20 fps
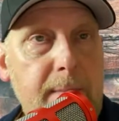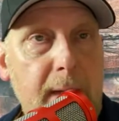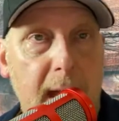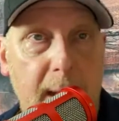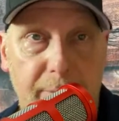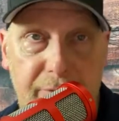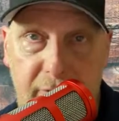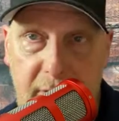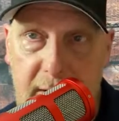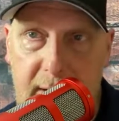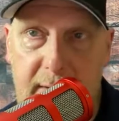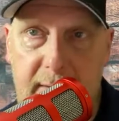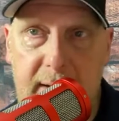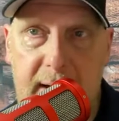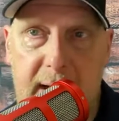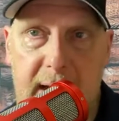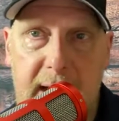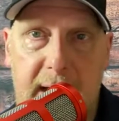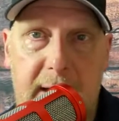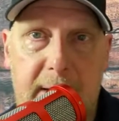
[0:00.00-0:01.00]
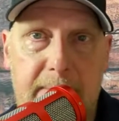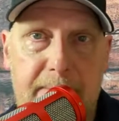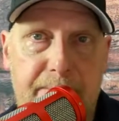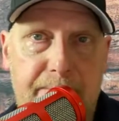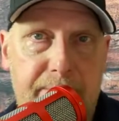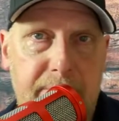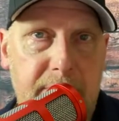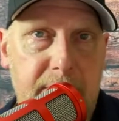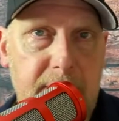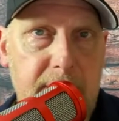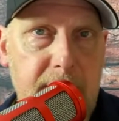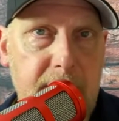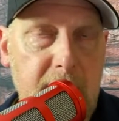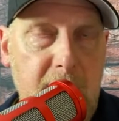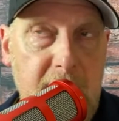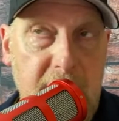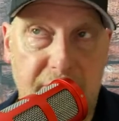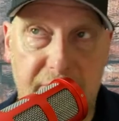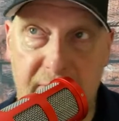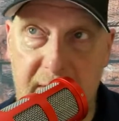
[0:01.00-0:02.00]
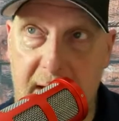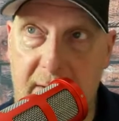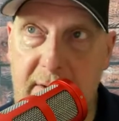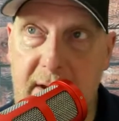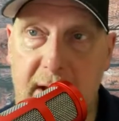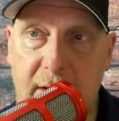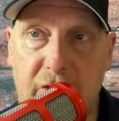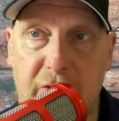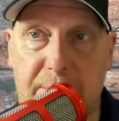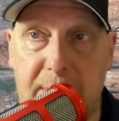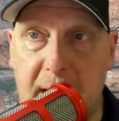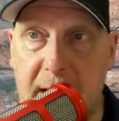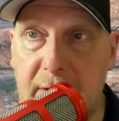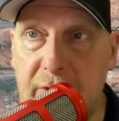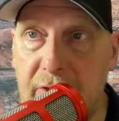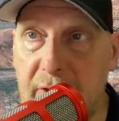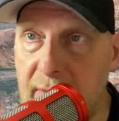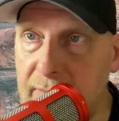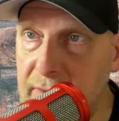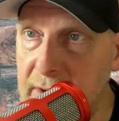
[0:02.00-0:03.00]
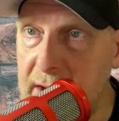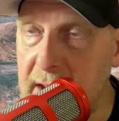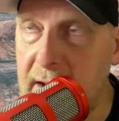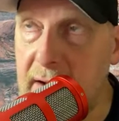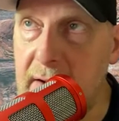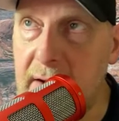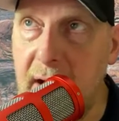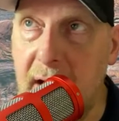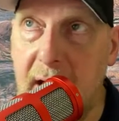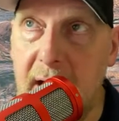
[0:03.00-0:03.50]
Absolutely, Lee. It's very explosive, you know.